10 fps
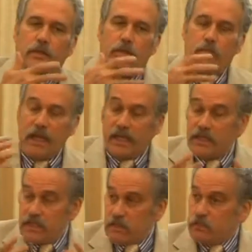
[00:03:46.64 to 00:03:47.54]
The
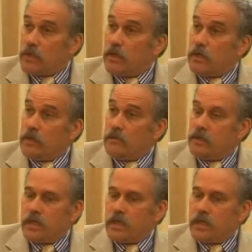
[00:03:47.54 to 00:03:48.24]
mechanisms of